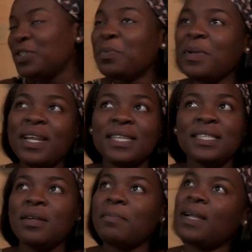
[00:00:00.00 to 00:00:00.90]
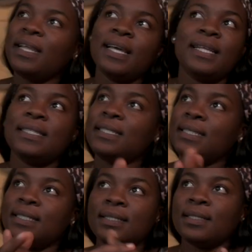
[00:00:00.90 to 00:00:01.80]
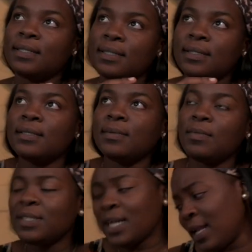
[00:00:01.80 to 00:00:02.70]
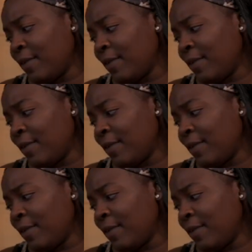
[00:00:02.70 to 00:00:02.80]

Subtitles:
a tremendous nobody and thing. But a